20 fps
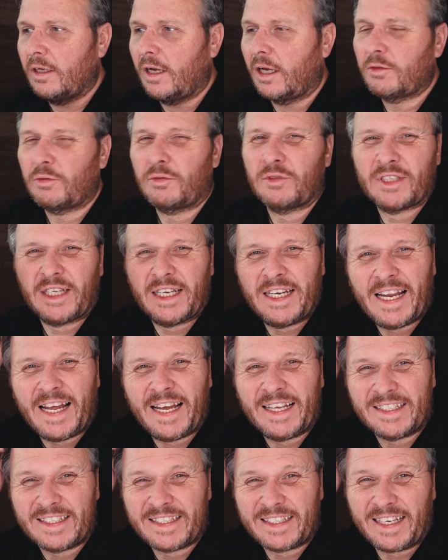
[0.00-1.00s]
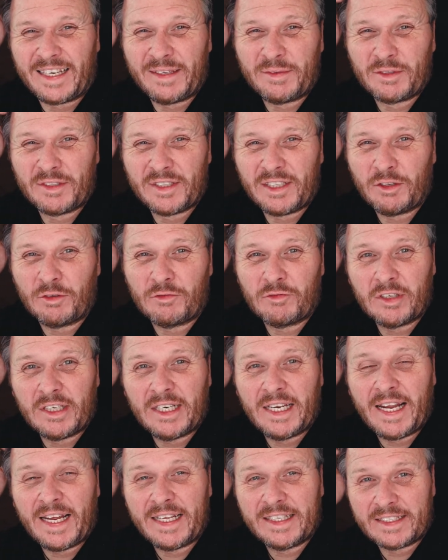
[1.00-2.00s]
don't want to say landscapes because they're not
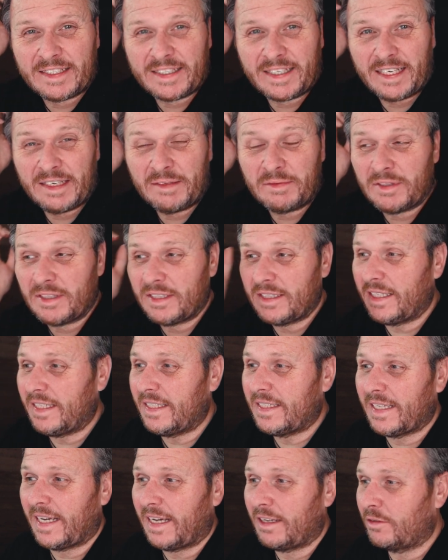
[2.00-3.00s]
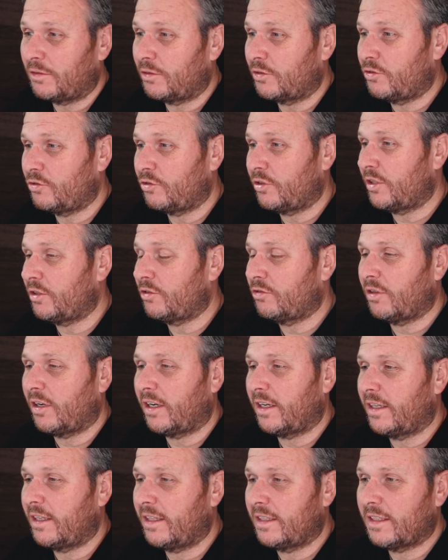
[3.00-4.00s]
really landscapes. It's detail on a tree
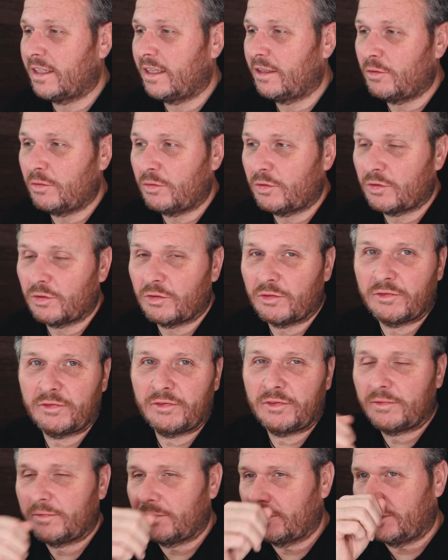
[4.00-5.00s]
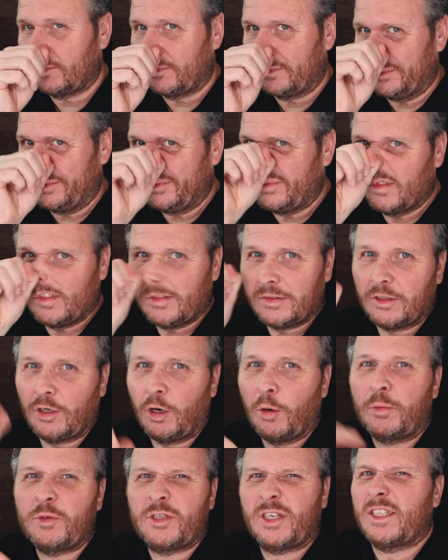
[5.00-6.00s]
trunk. It's a little sort of
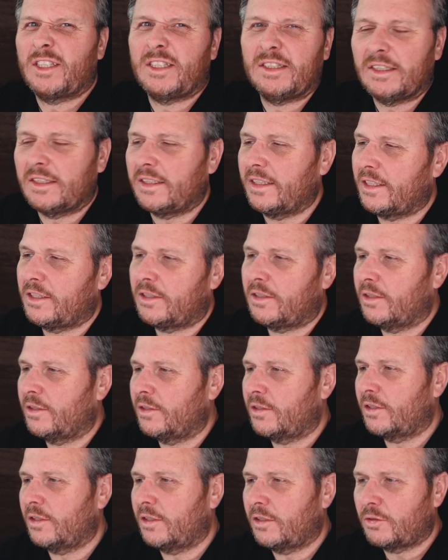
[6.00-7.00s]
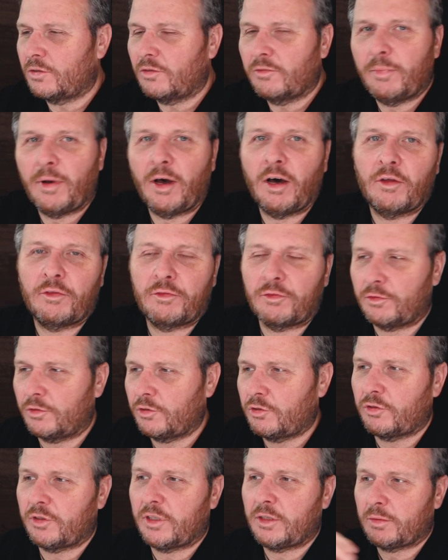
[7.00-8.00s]
object in the distance and a sort of path through the
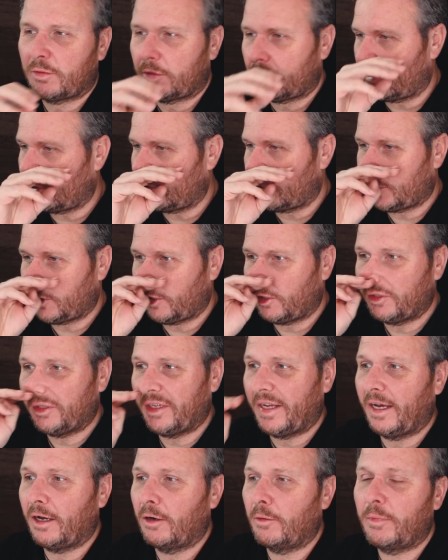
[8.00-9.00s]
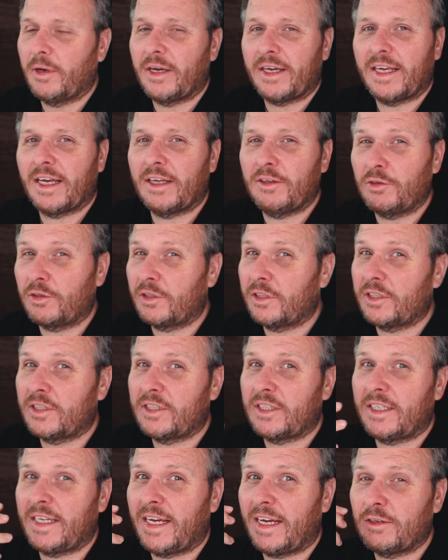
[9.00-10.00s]
trees, which I'm going to show you now. But again, you're going to
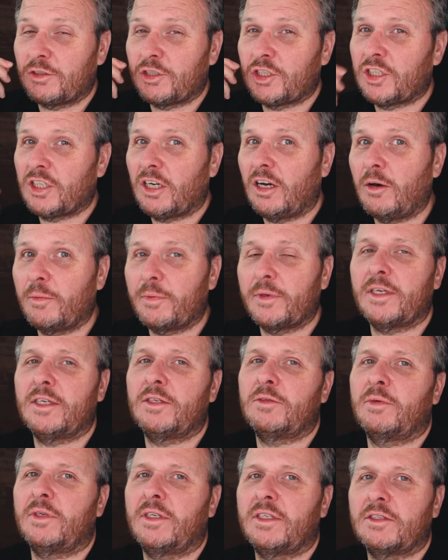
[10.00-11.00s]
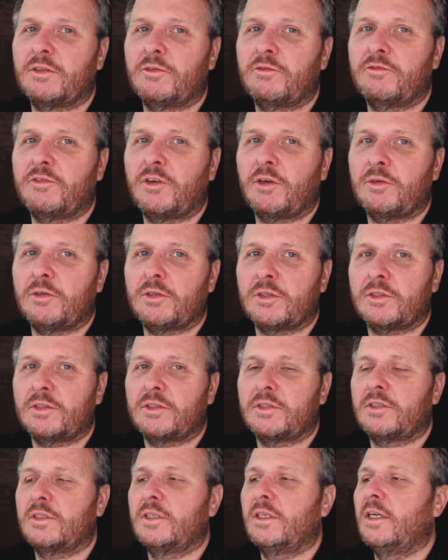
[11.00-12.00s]
see how sharp it is when it's on
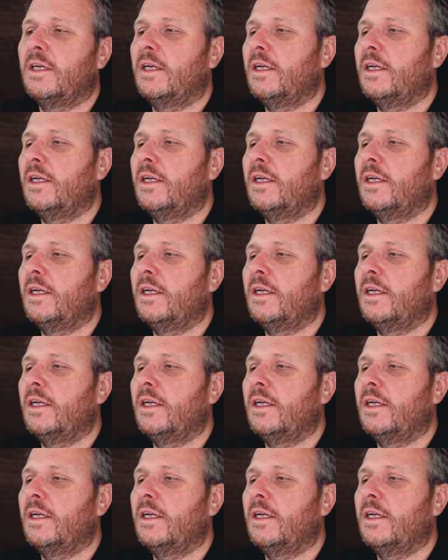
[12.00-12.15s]
focus